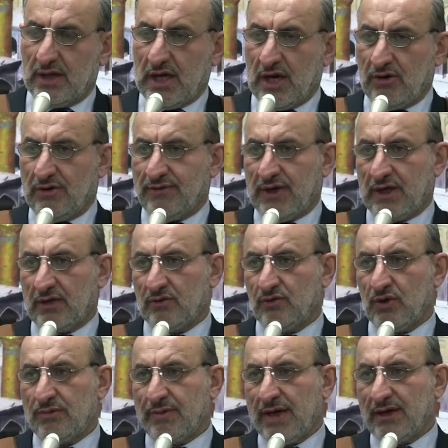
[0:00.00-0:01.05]
However,
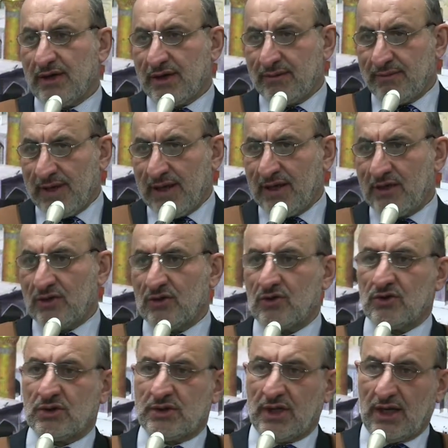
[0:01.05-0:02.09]
we may remain
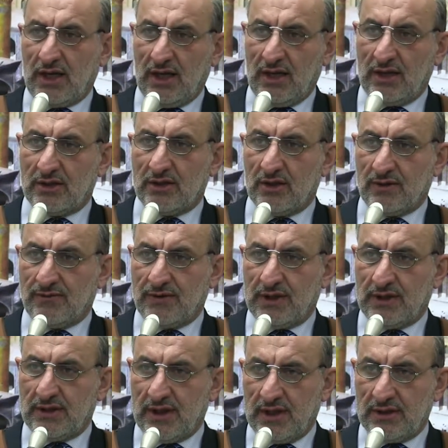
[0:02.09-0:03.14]
on taqleed of
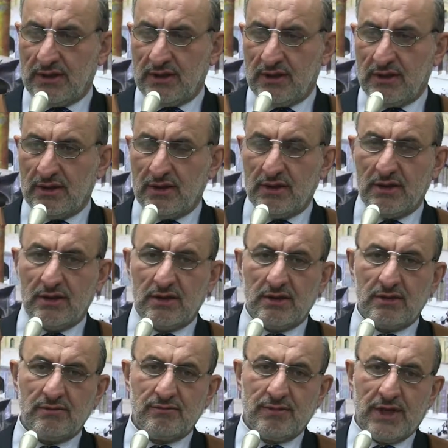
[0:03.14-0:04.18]
the dead
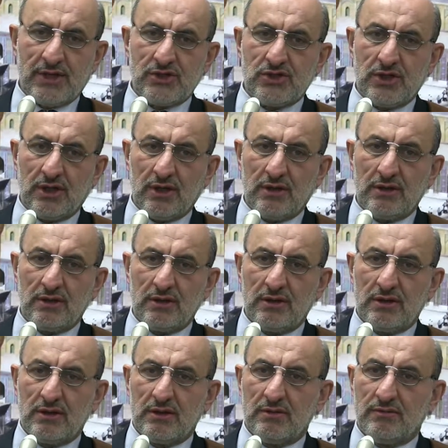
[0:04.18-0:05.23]
marja
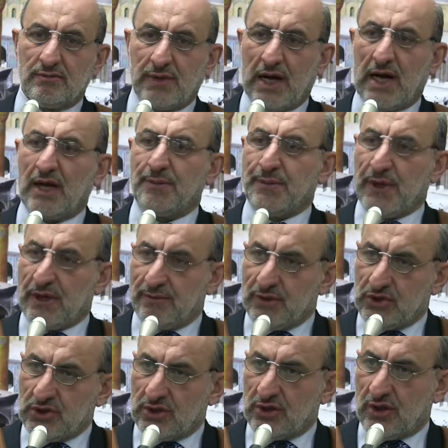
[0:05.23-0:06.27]
by
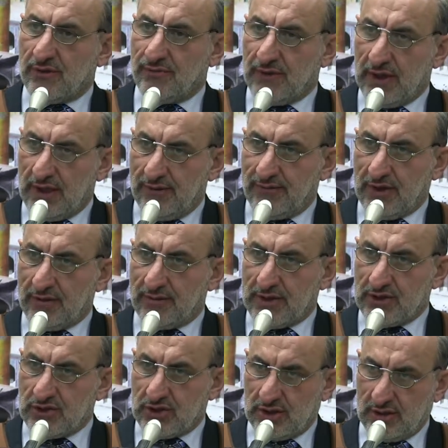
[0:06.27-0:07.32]
permission of a living
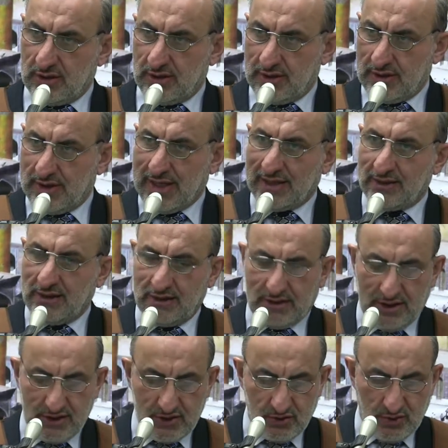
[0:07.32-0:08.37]
marja. That
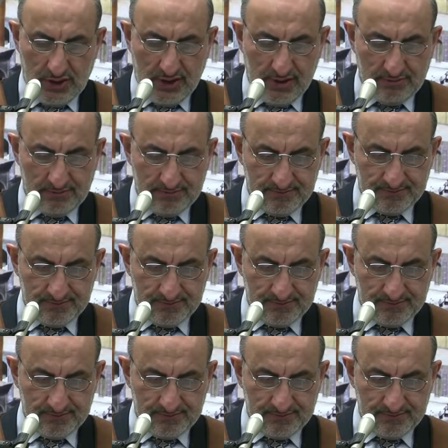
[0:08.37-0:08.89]
details will come.